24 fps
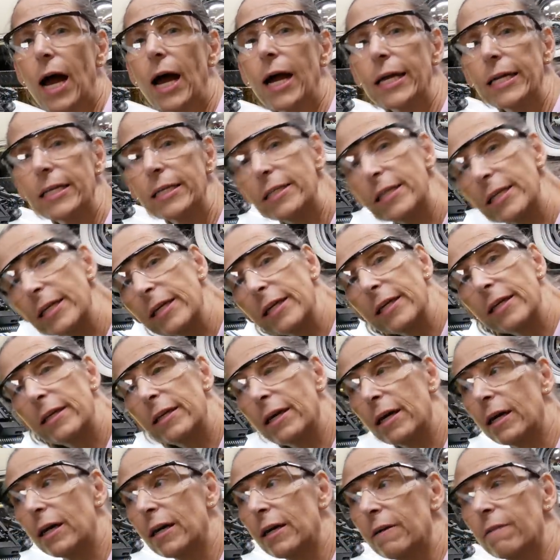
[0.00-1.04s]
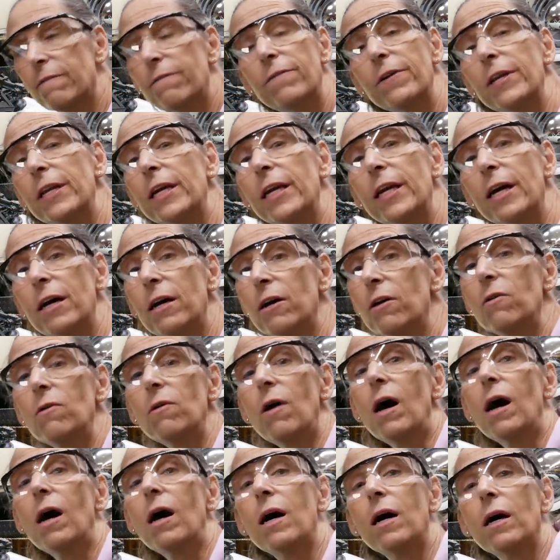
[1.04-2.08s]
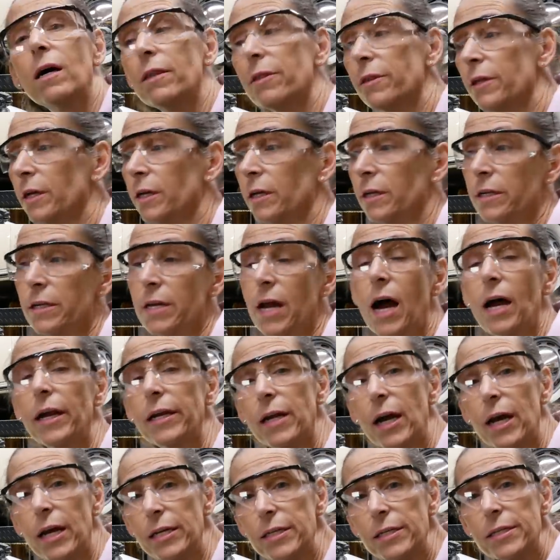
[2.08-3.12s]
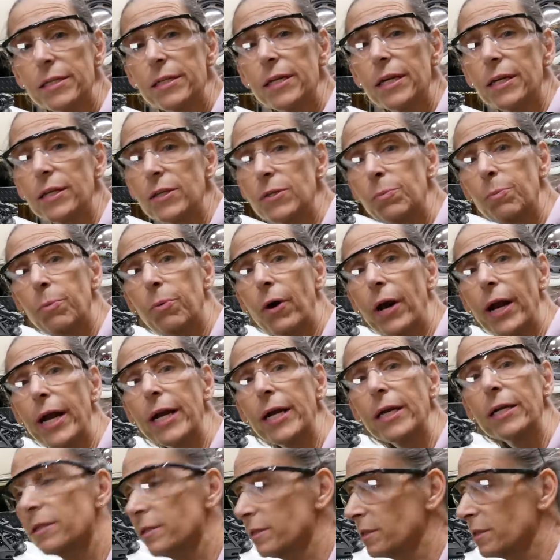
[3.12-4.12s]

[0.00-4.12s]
I did a video on the 996 brake,